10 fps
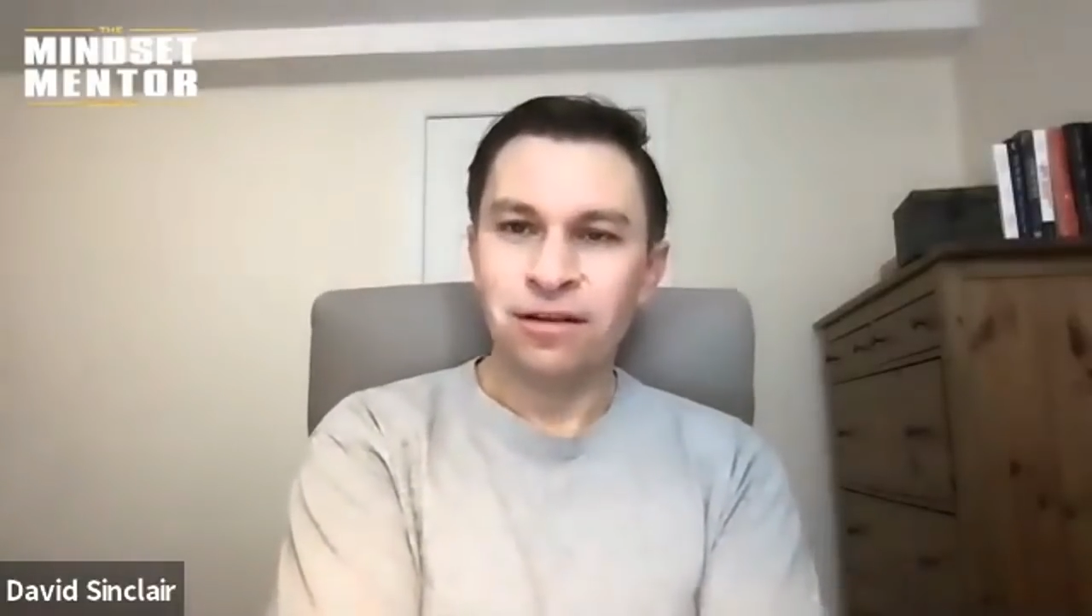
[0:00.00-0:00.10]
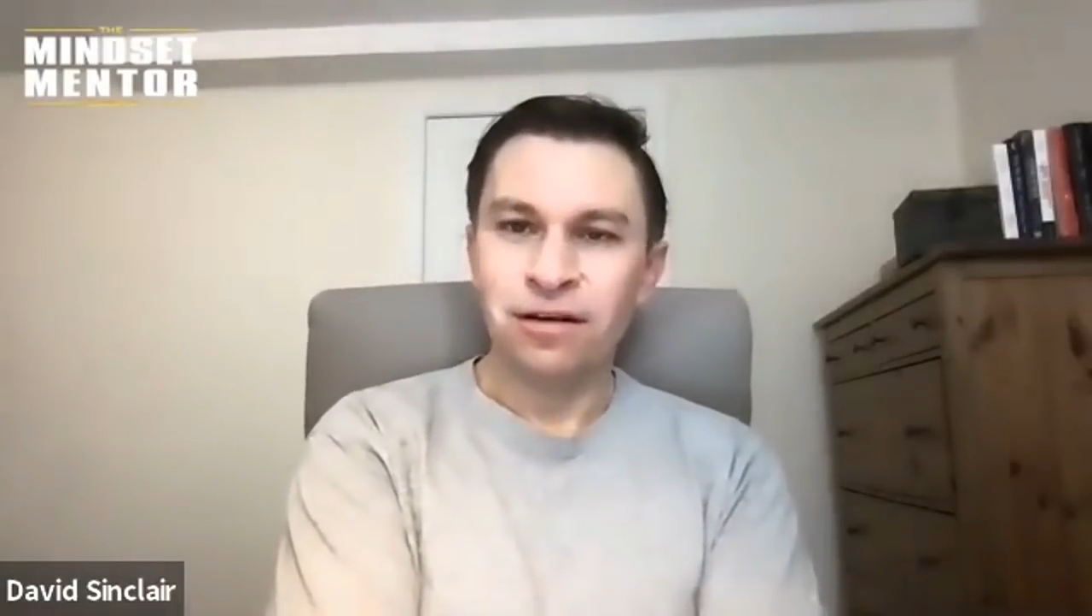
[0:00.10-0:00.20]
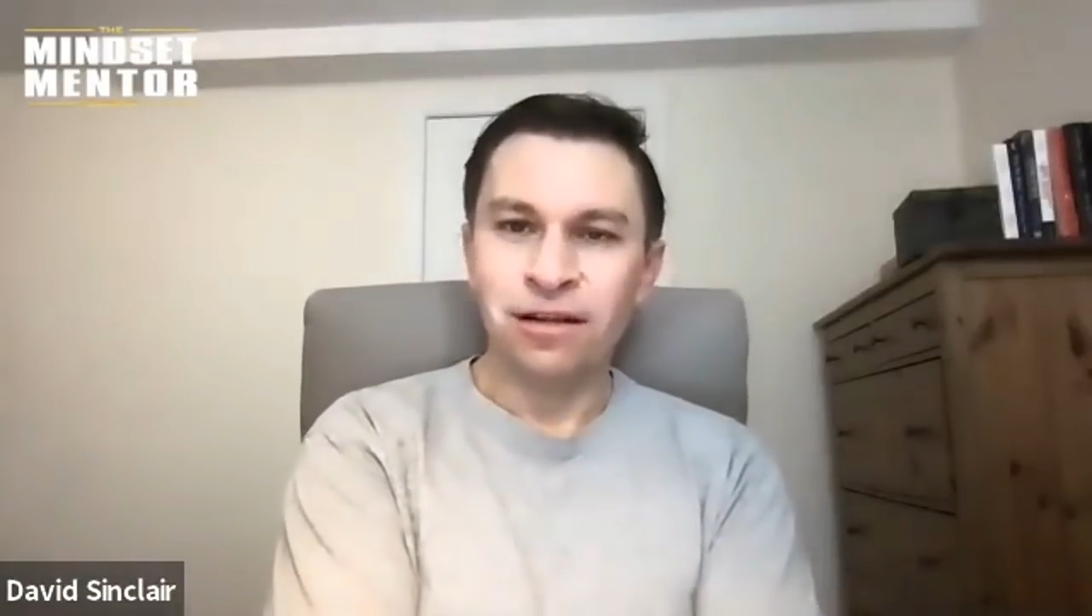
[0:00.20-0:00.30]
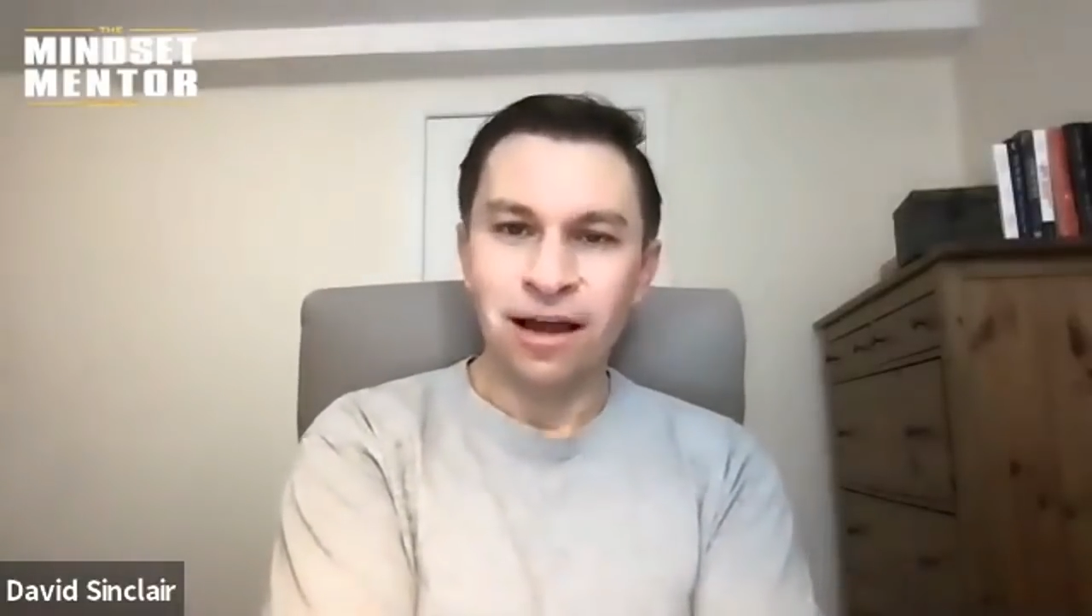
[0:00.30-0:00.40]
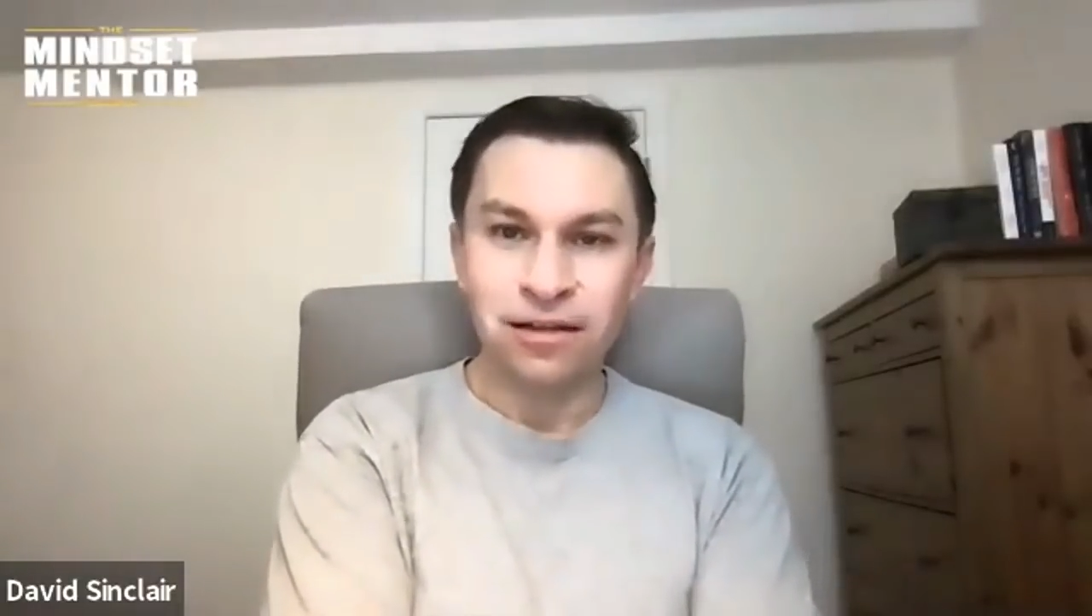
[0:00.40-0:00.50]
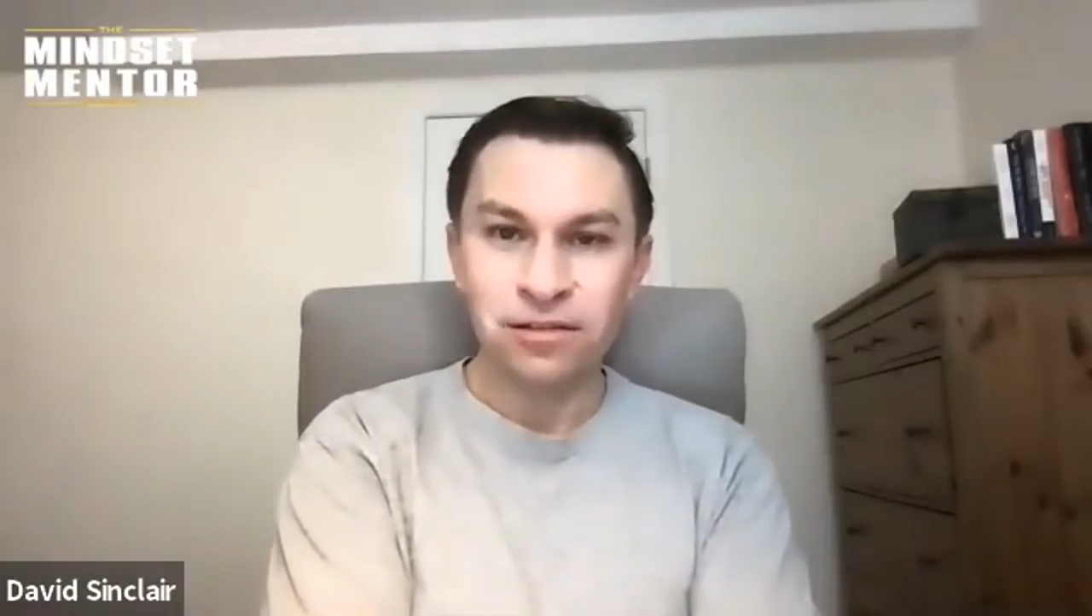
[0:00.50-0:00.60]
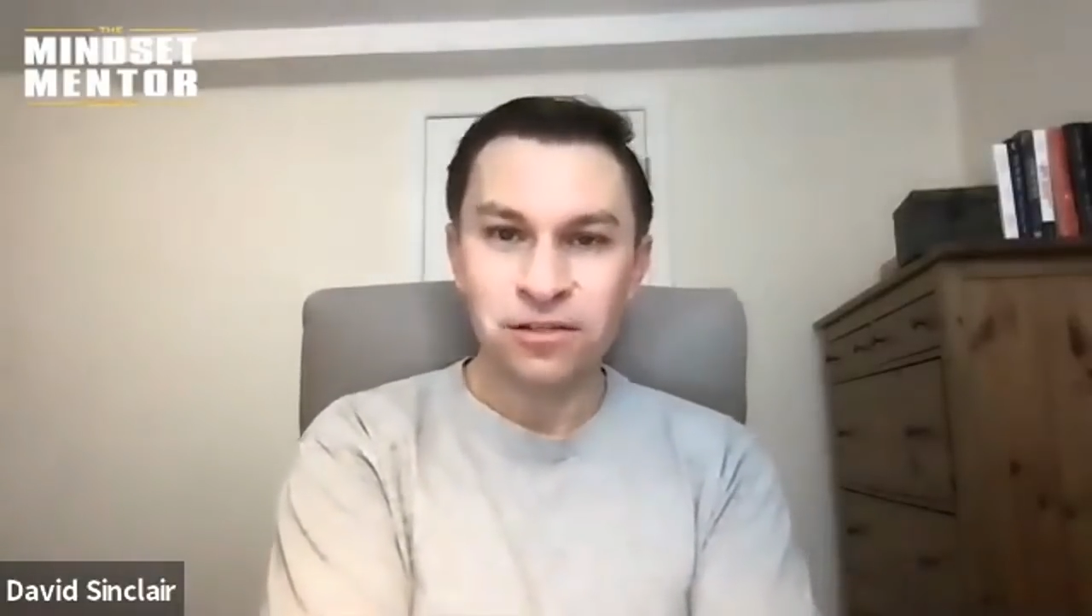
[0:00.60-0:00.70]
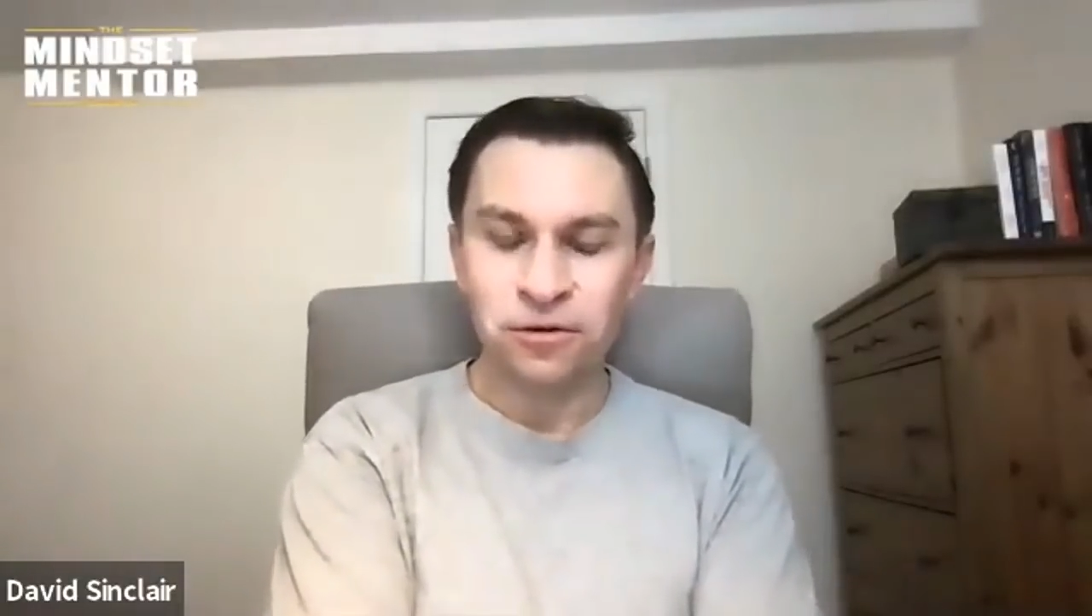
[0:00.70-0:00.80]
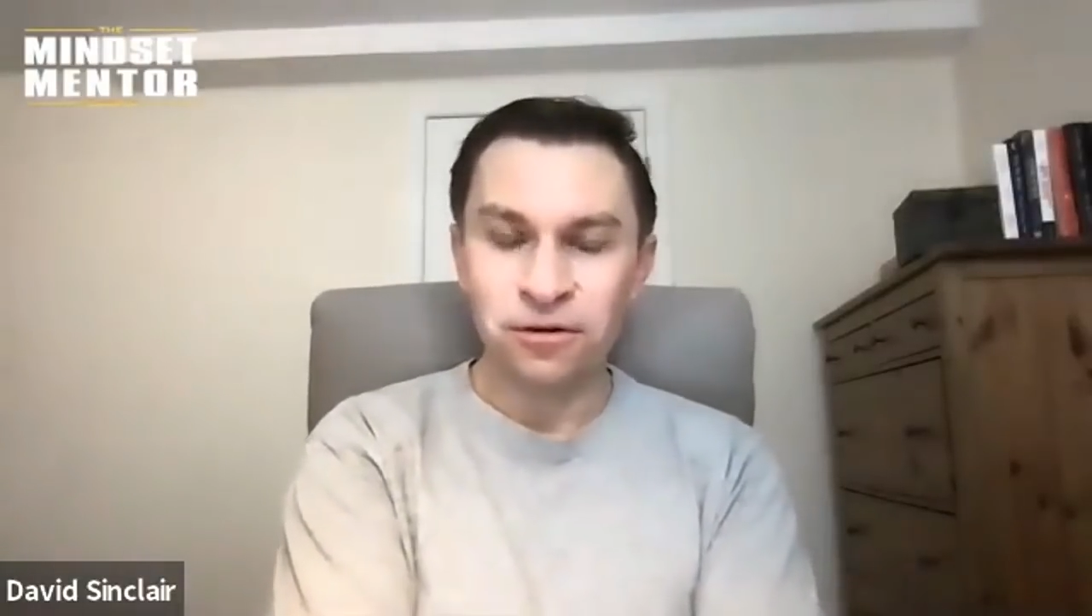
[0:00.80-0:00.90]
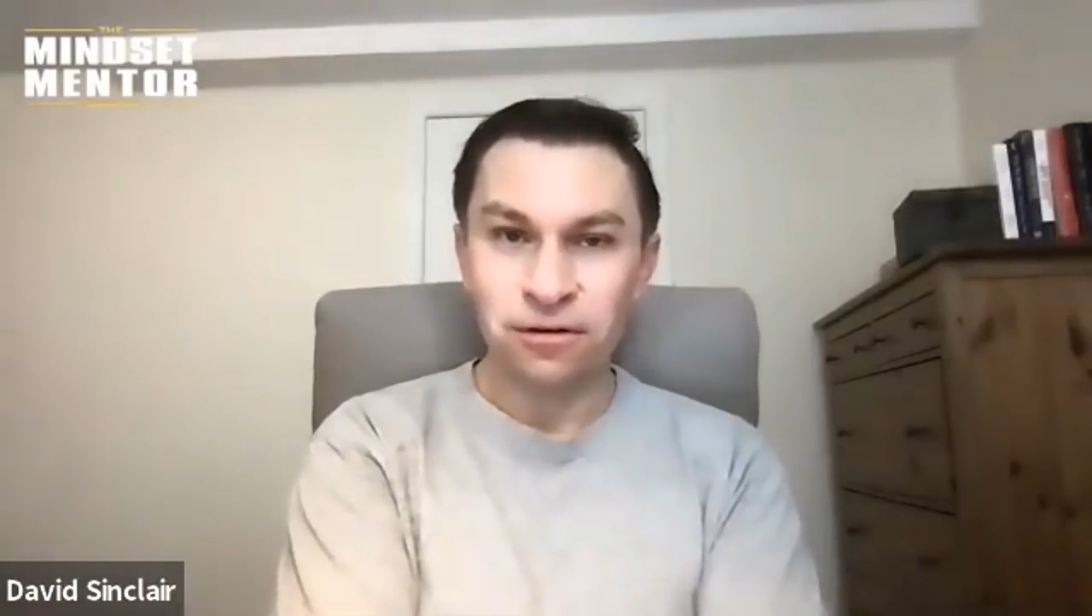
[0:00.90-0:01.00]
clients
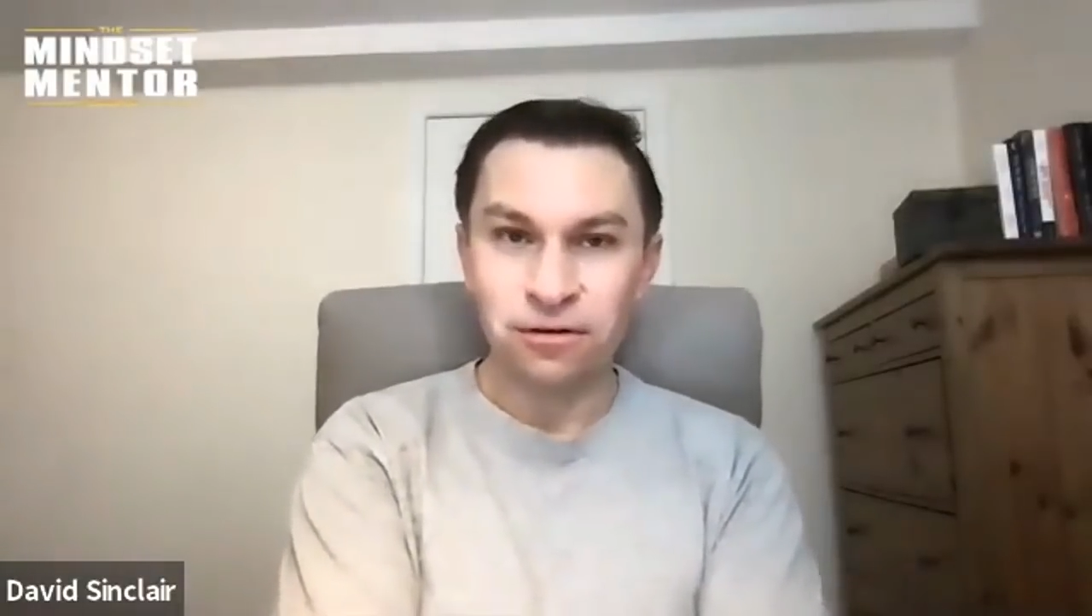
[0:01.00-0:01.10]
who are